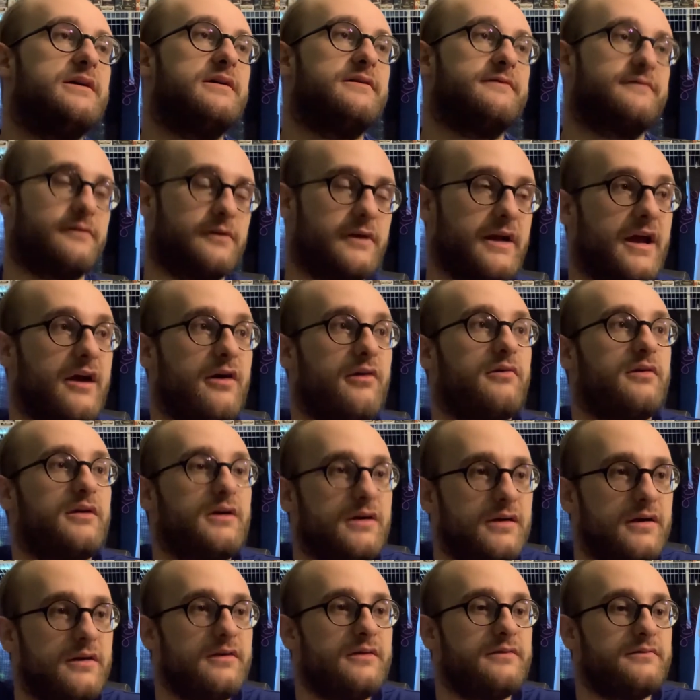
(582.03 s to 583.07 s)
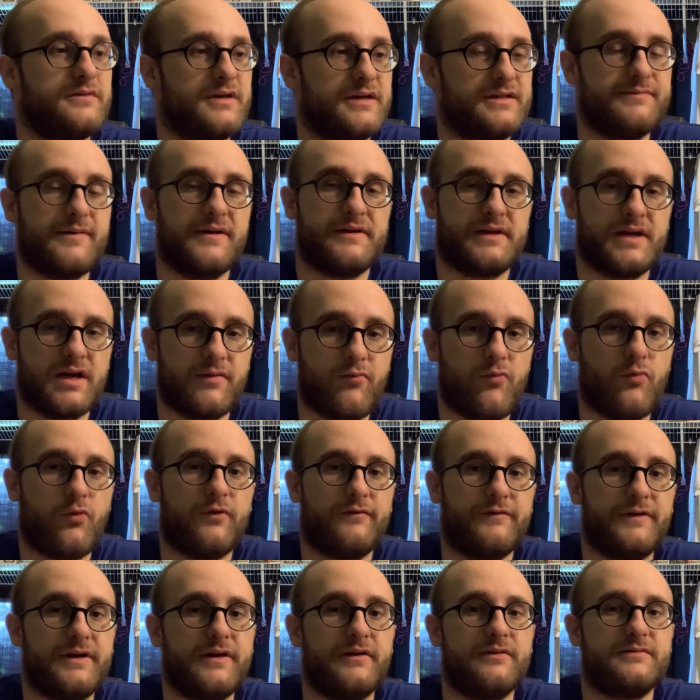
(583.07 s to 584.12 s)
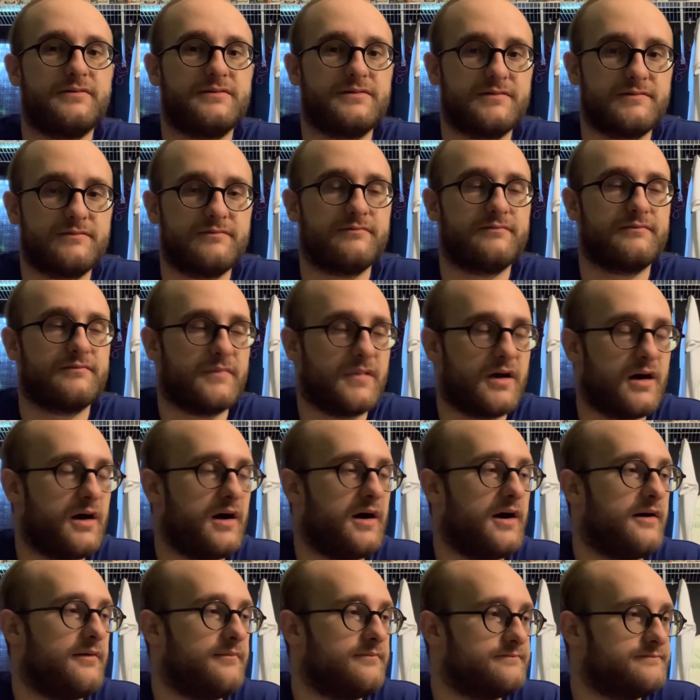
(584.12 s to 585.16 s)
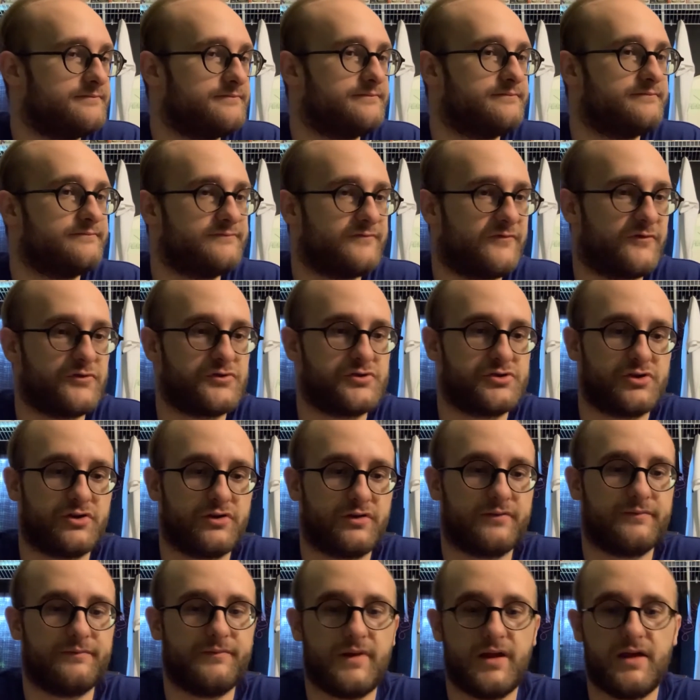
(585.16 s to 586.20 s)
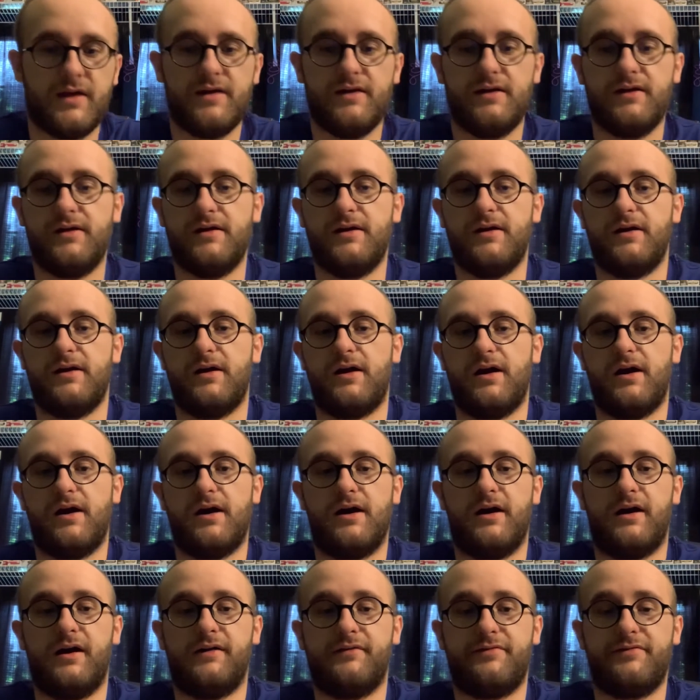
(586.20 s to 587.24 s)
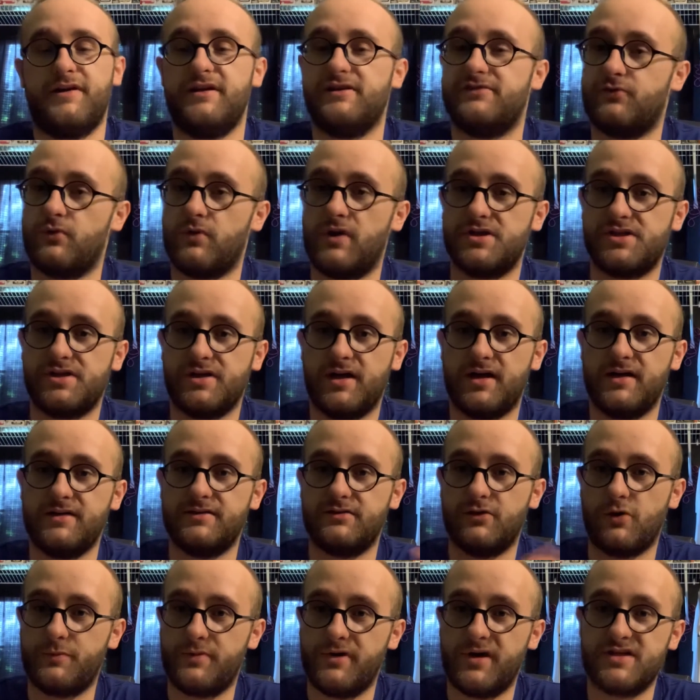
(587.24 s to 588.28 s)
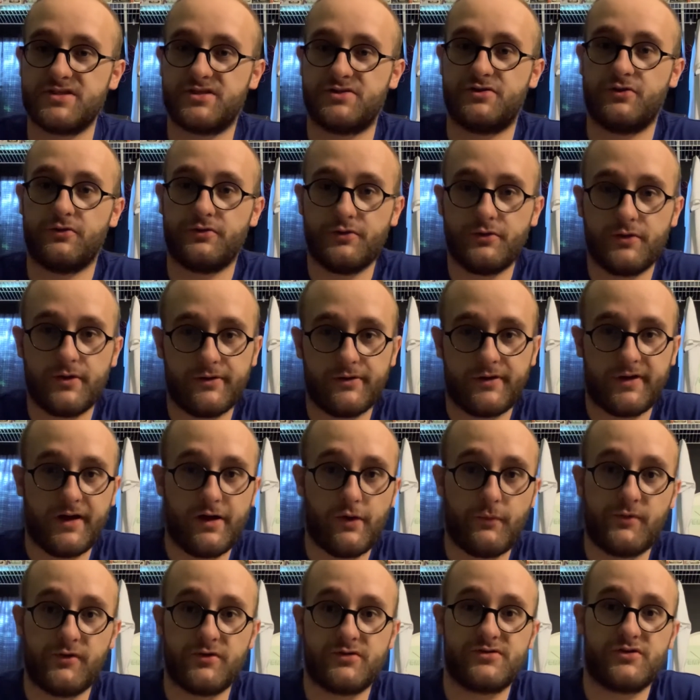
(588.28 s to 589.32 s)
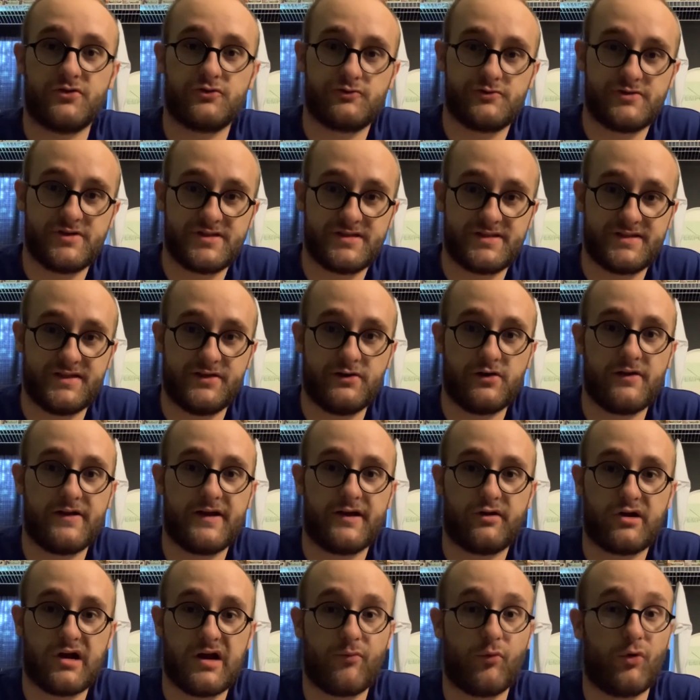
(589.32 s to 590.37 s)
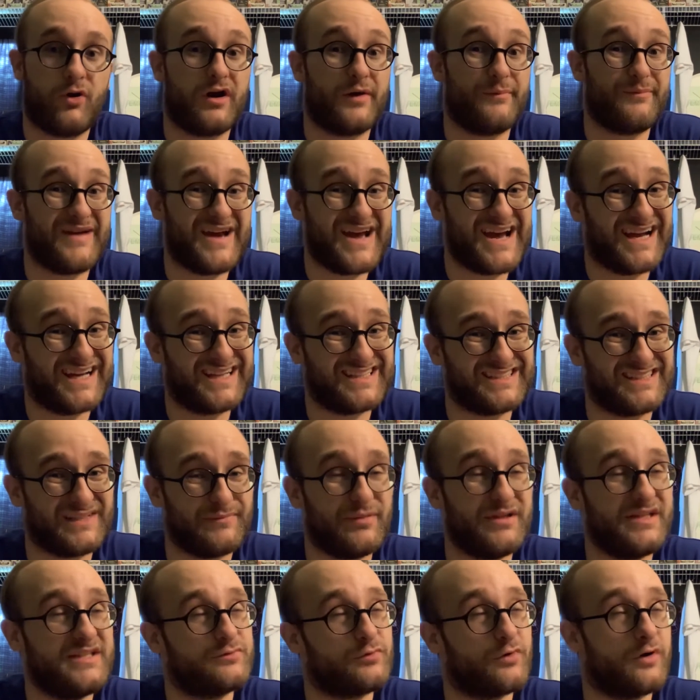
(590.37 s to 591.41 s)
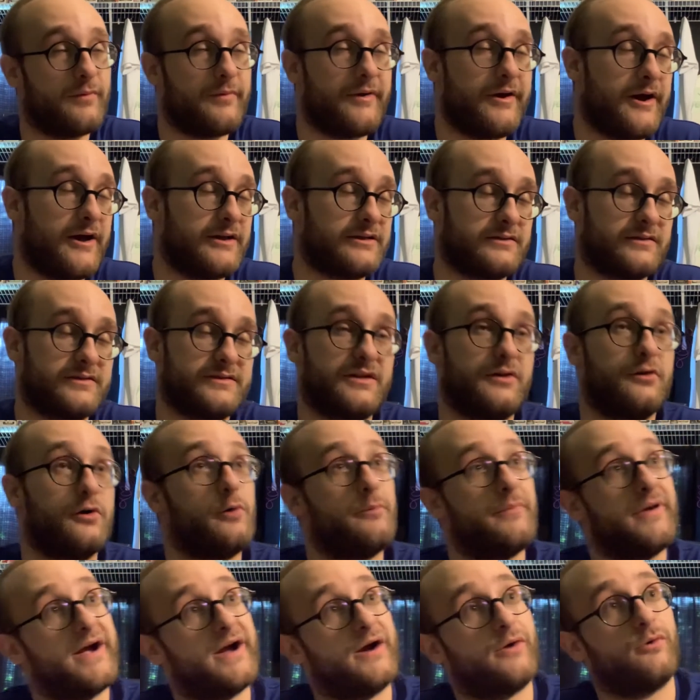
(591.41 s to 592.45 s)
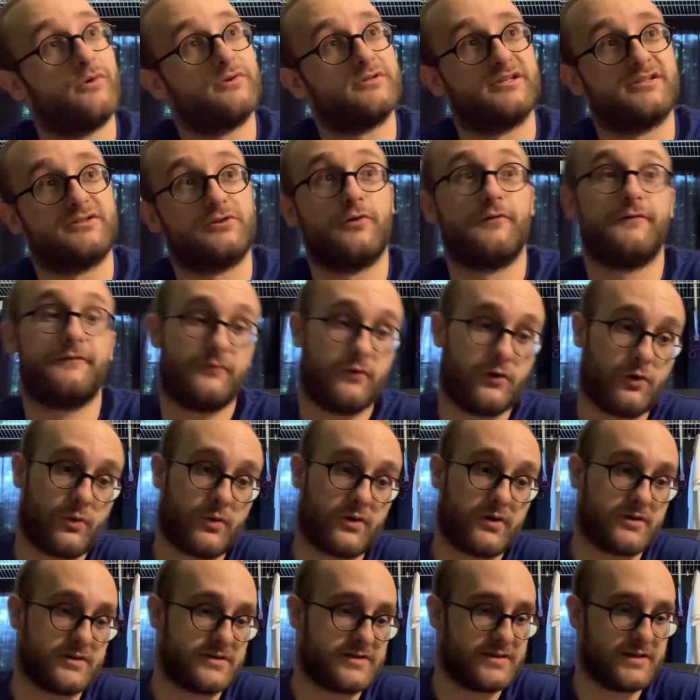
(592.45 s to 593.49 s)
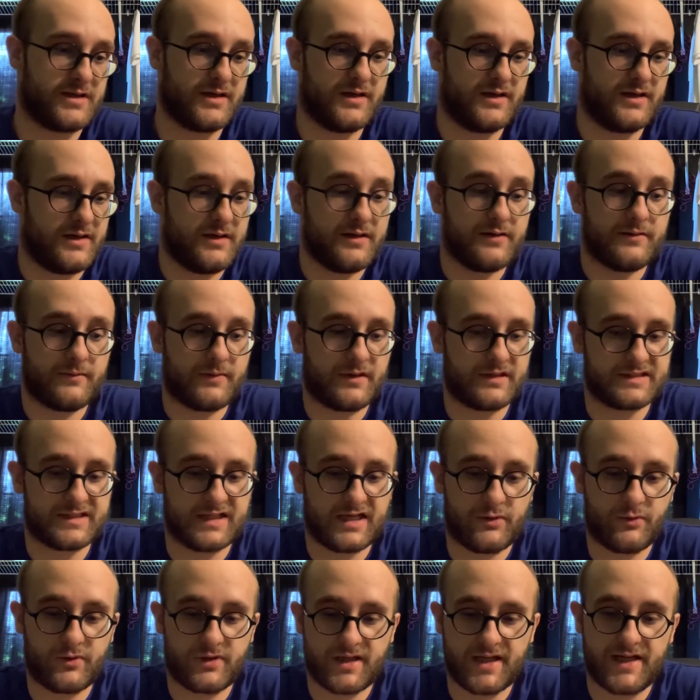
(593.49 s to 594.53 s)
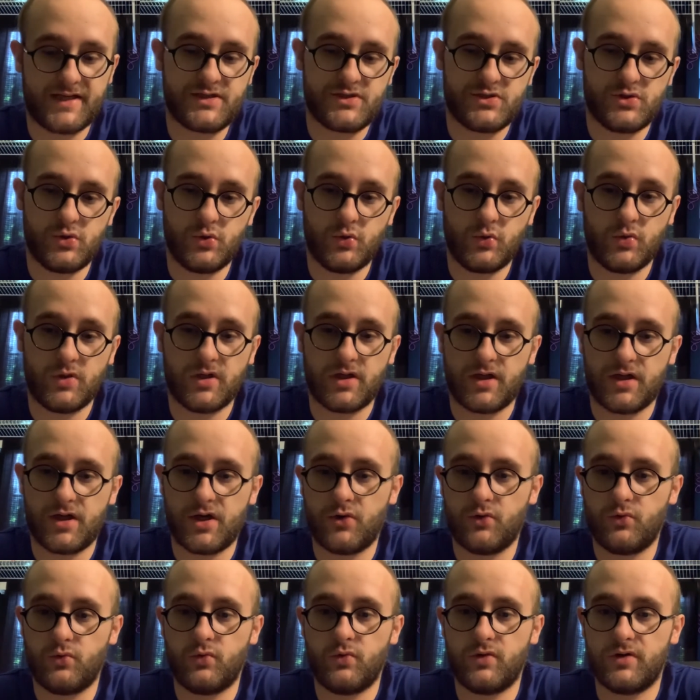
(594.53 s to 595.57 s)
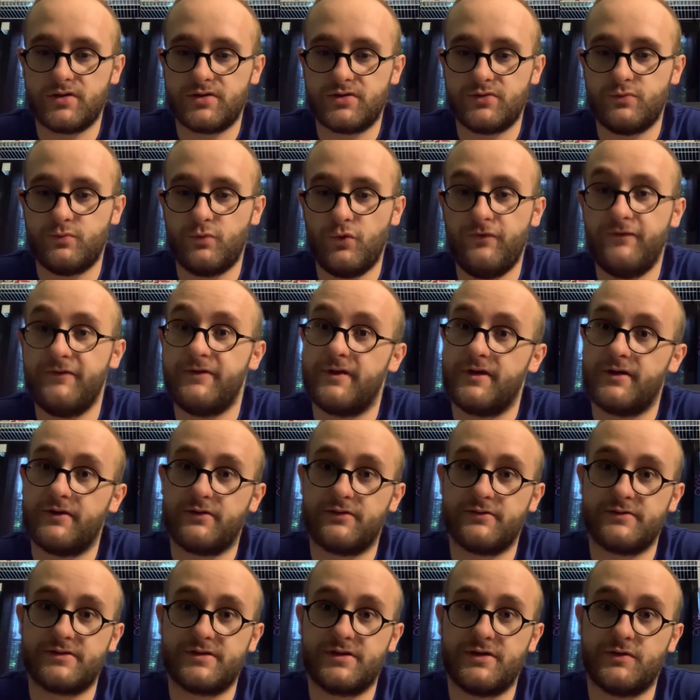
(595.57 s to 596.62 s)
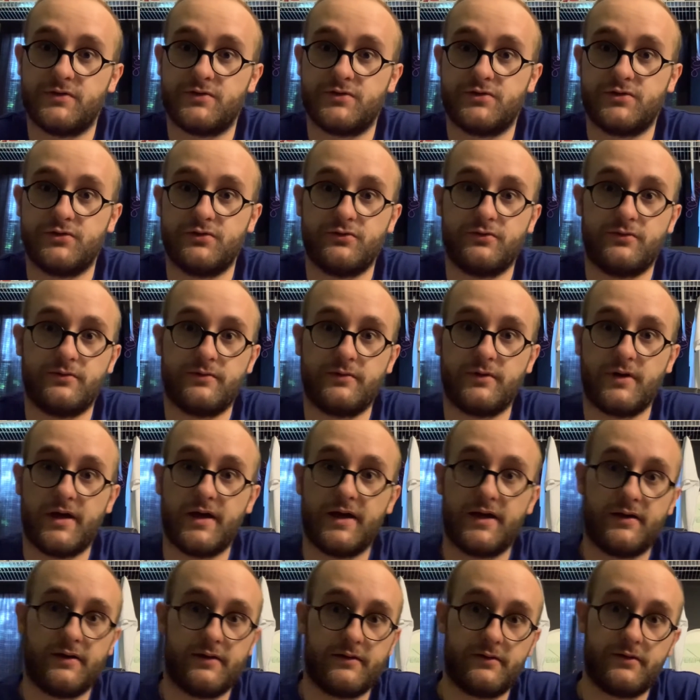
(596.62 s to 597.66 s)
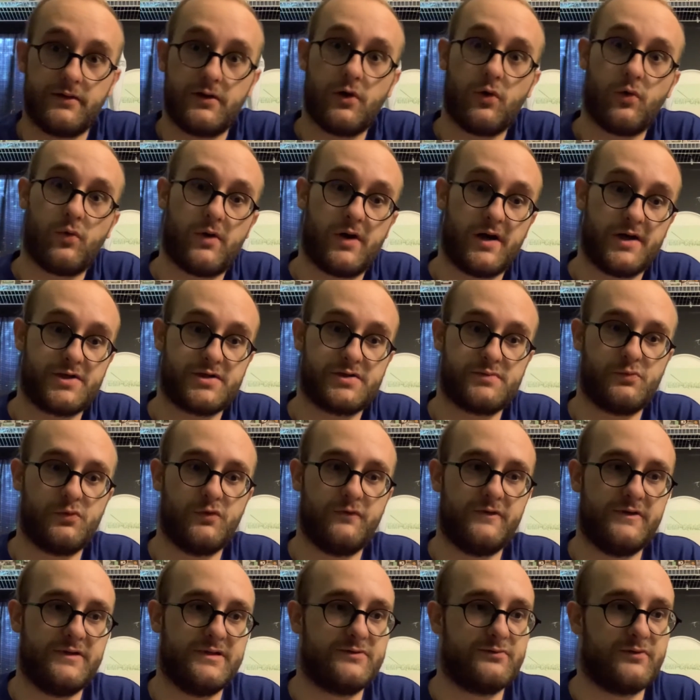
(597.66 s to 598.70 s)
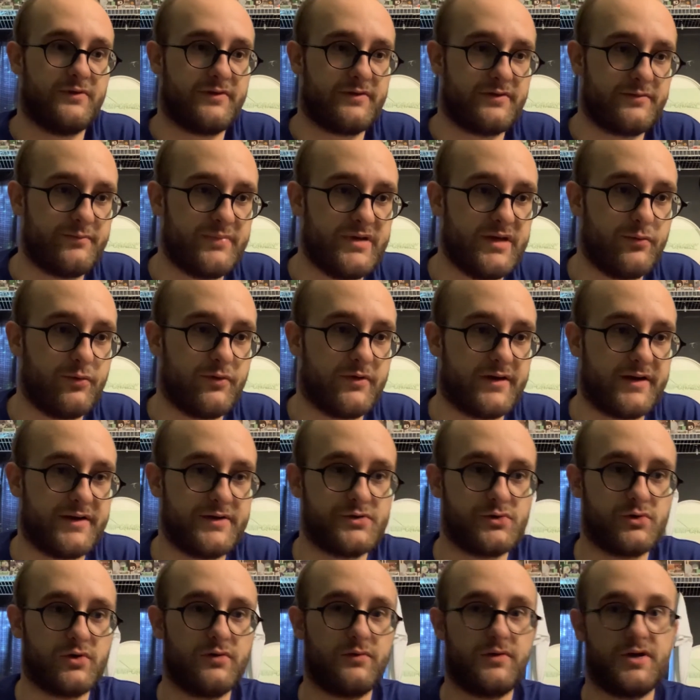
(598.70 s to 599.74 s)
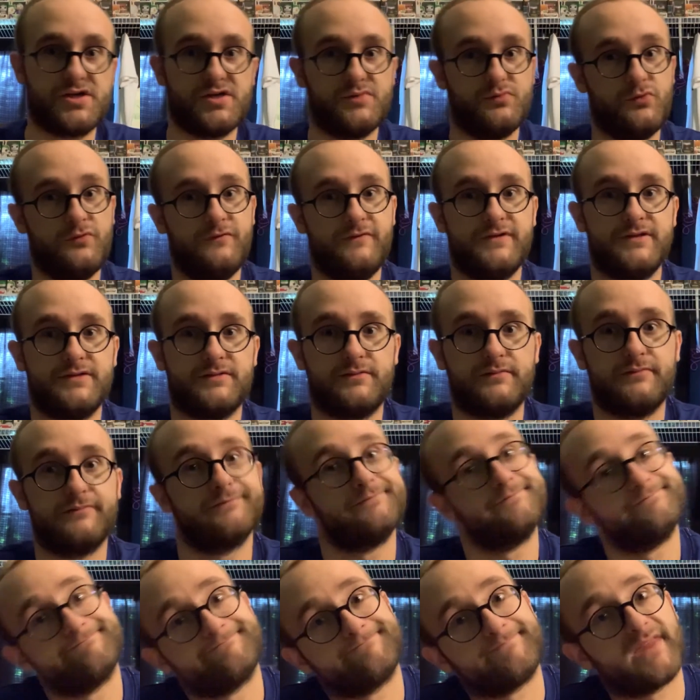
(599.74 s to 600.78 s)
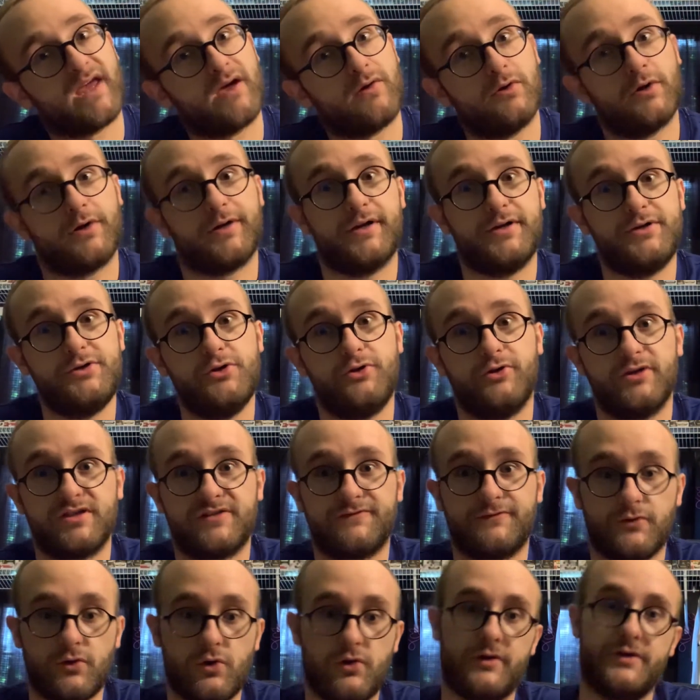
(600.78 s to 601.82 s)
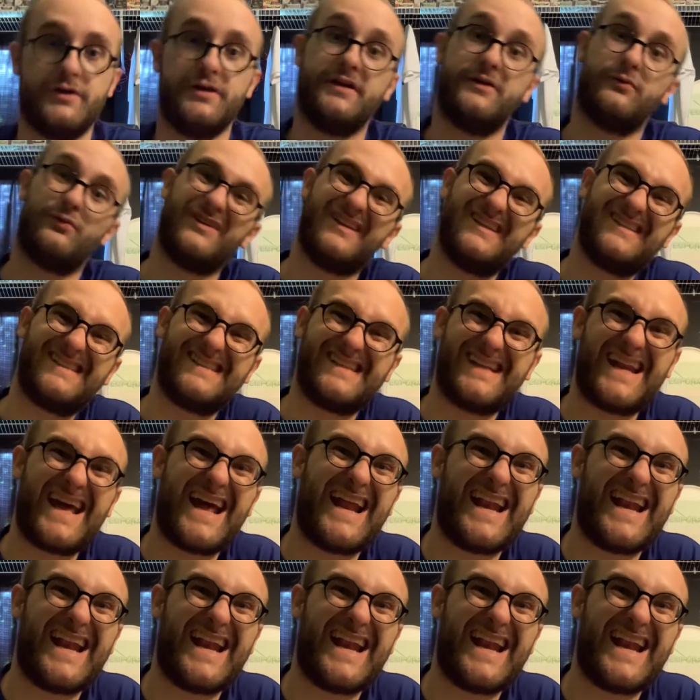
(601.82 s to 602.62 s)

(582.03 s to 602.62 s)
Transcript: for now, expect a couple more videos um, for sure. Uh, thanks for watching, guys. Hope you guys are still doing okay. Hope you're social distancing, all that crap, wearing a mask. Please wear a mask. Let's not go backwards. Let's go forwards because I would like to go to movie theaters here soon and go watch movies with people that enjoy watching movies. Looking at you, Christopher Nolan, you need to release Tenet